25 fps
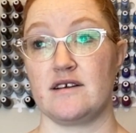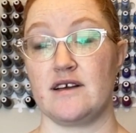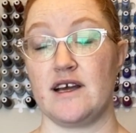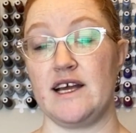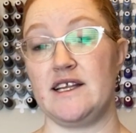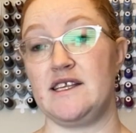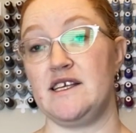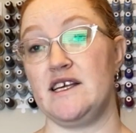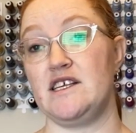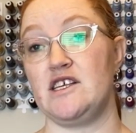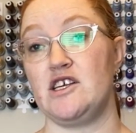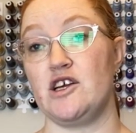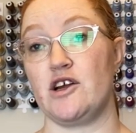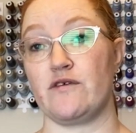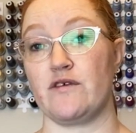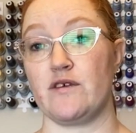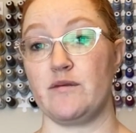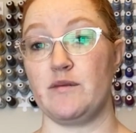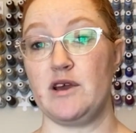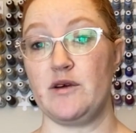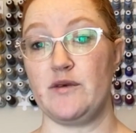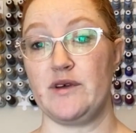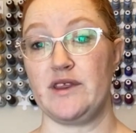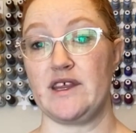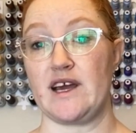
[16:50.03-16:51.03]
It's easier for
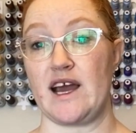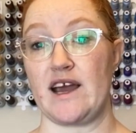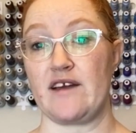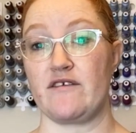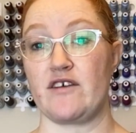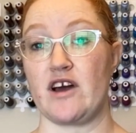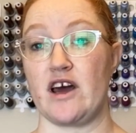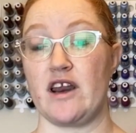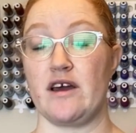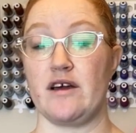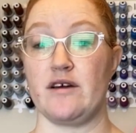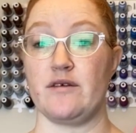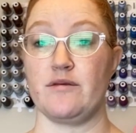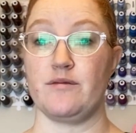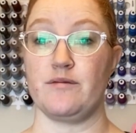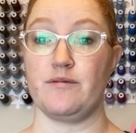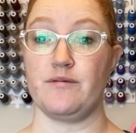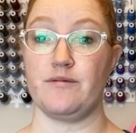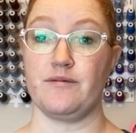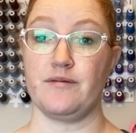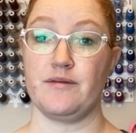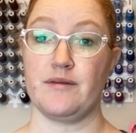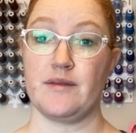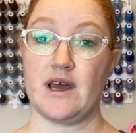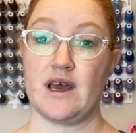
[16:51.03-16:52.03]
me I've got to
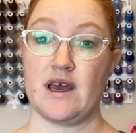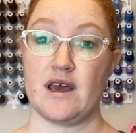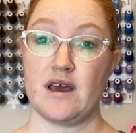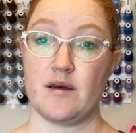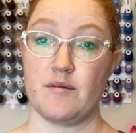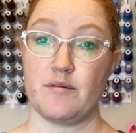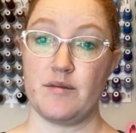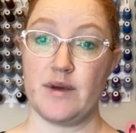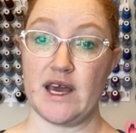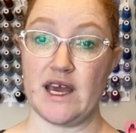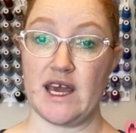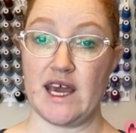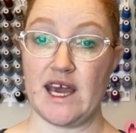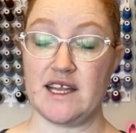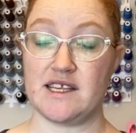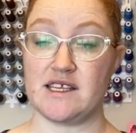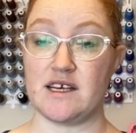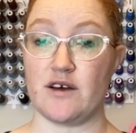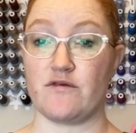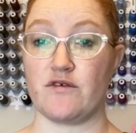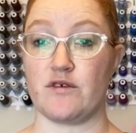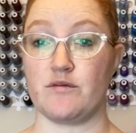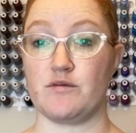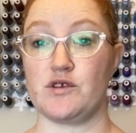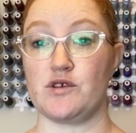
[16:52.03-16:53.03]
pick kids
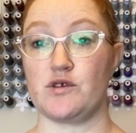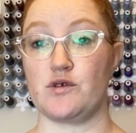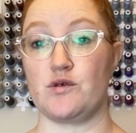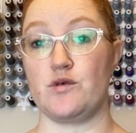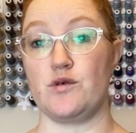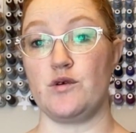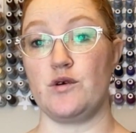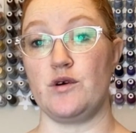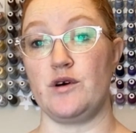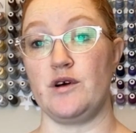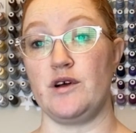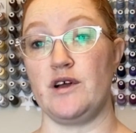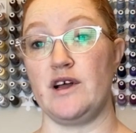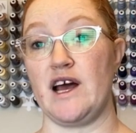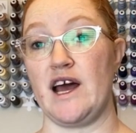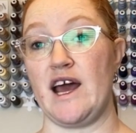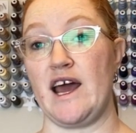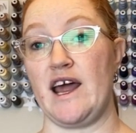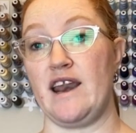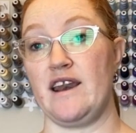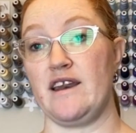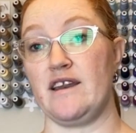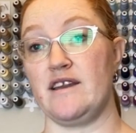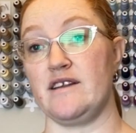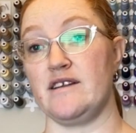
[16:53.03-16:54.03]
up from school,
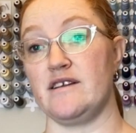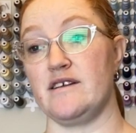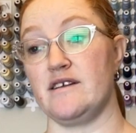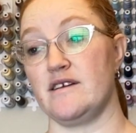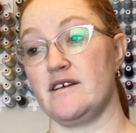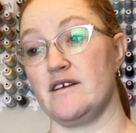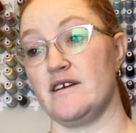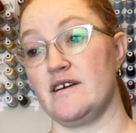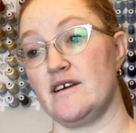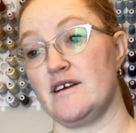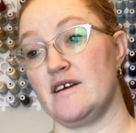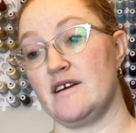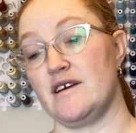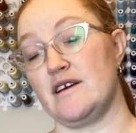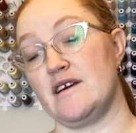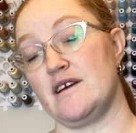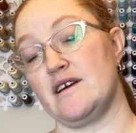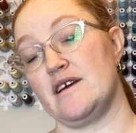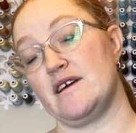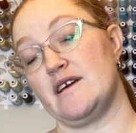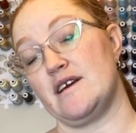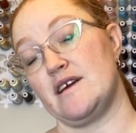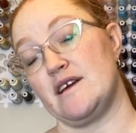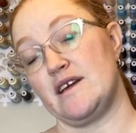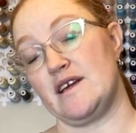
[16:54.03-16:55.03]
and
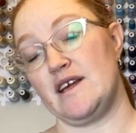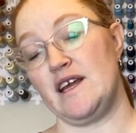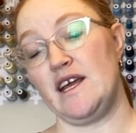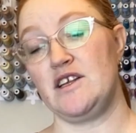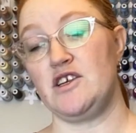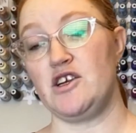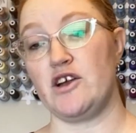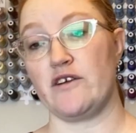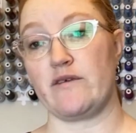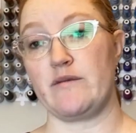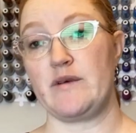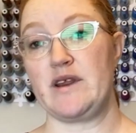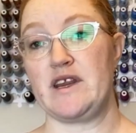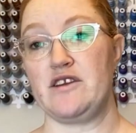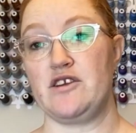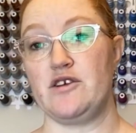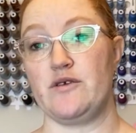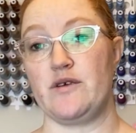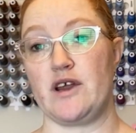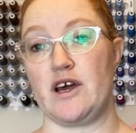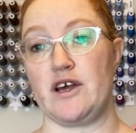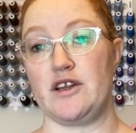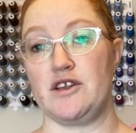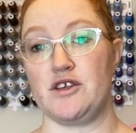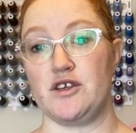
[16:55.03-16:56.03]
easier for me to
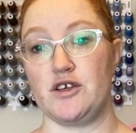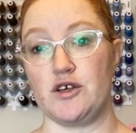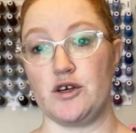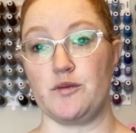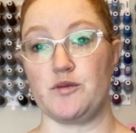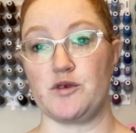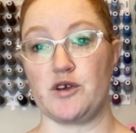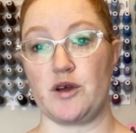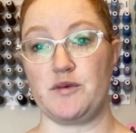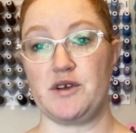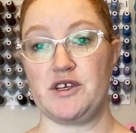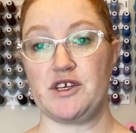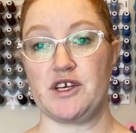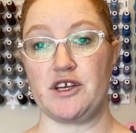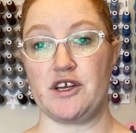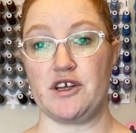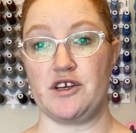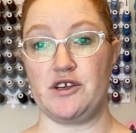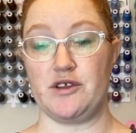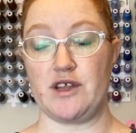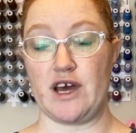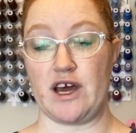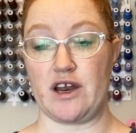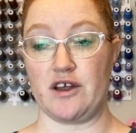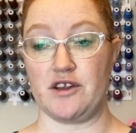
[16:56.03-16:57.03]
do it on Zoom. So I'm just going to
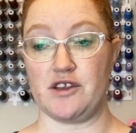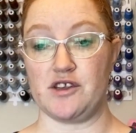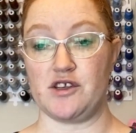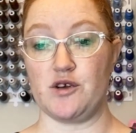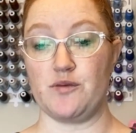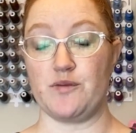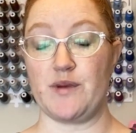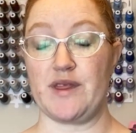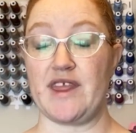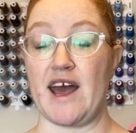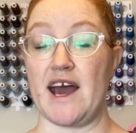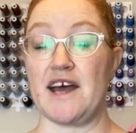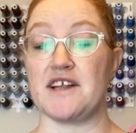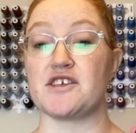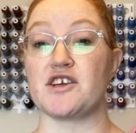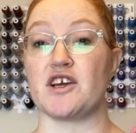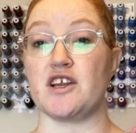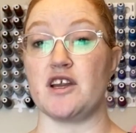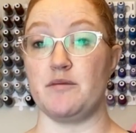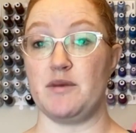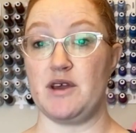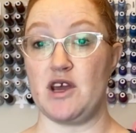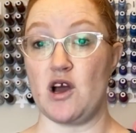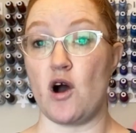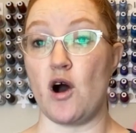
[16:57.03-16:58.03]
do that on Zoom, but that's
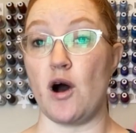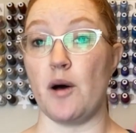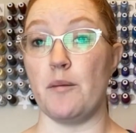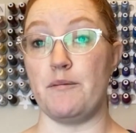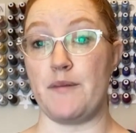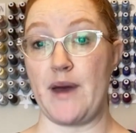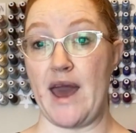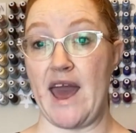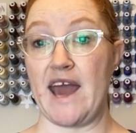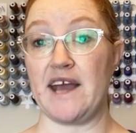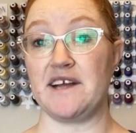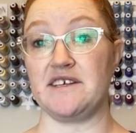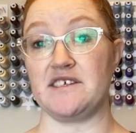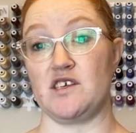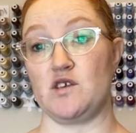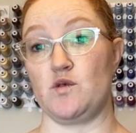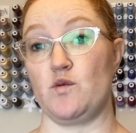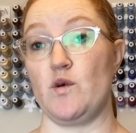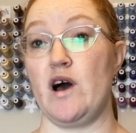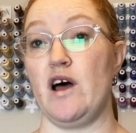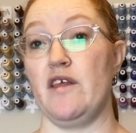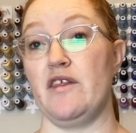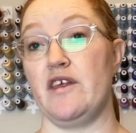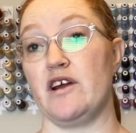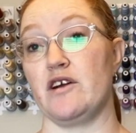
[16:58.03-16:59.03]
going to be all bags as
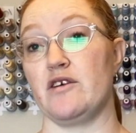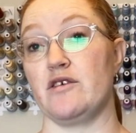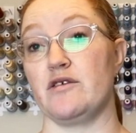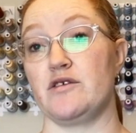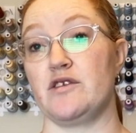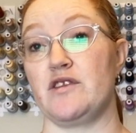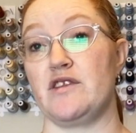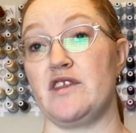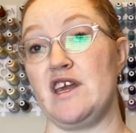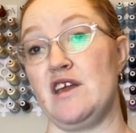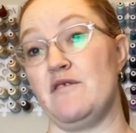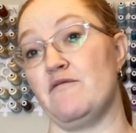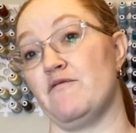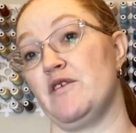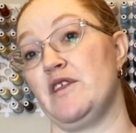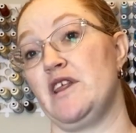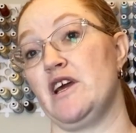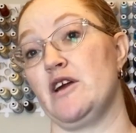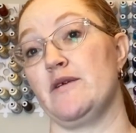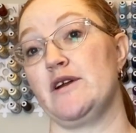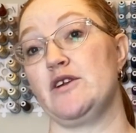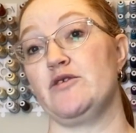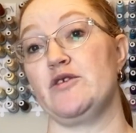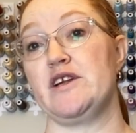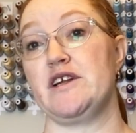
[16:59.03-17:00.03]
well. Their theme for
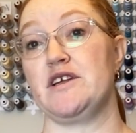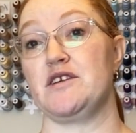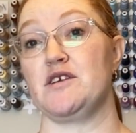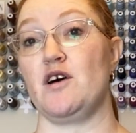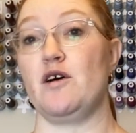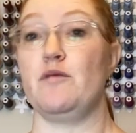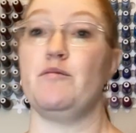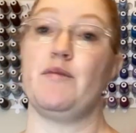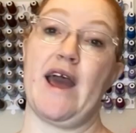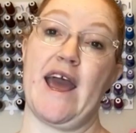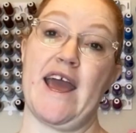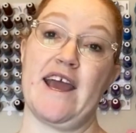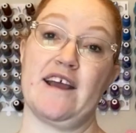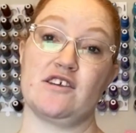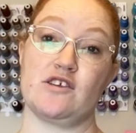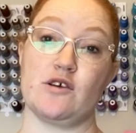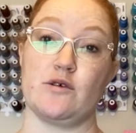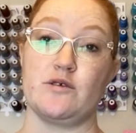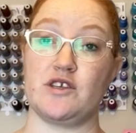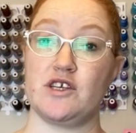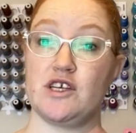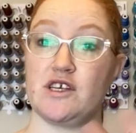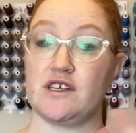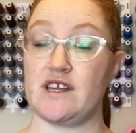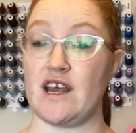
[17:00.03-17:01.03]
their retreat is all bags. So
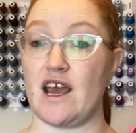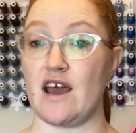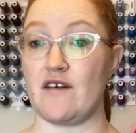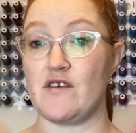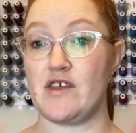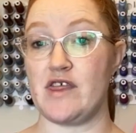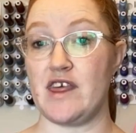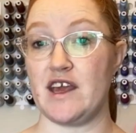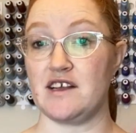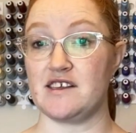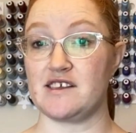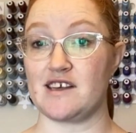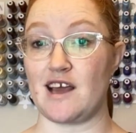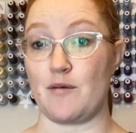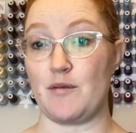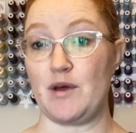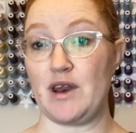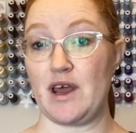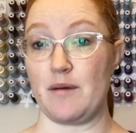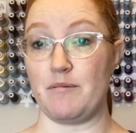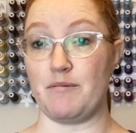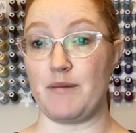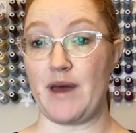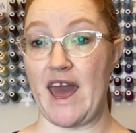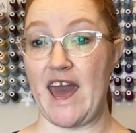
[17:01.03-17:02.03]
it's just everything's coming
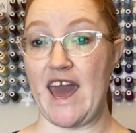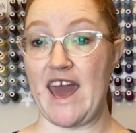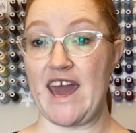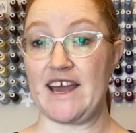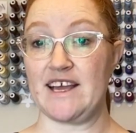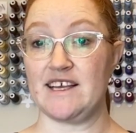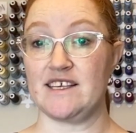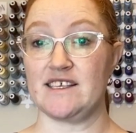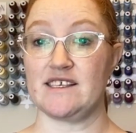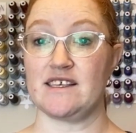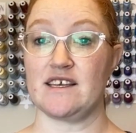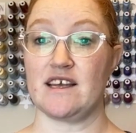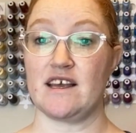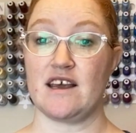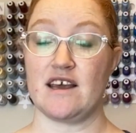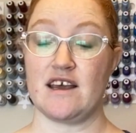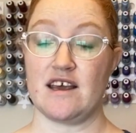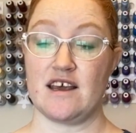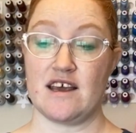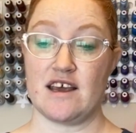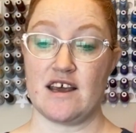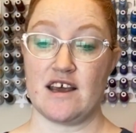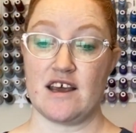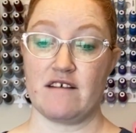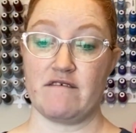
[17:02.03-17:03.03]
up bags.
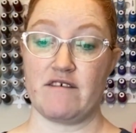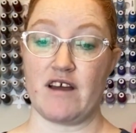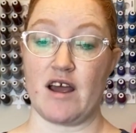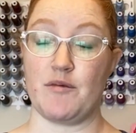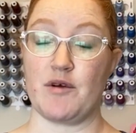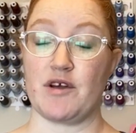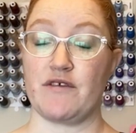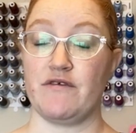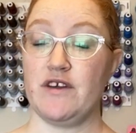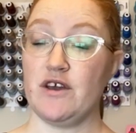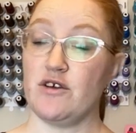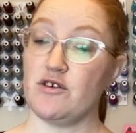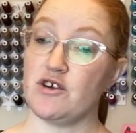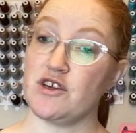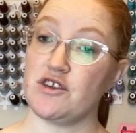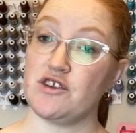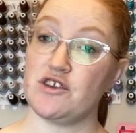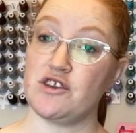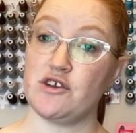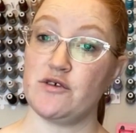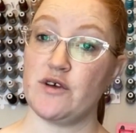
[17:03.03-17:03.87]
Fabric Fusion's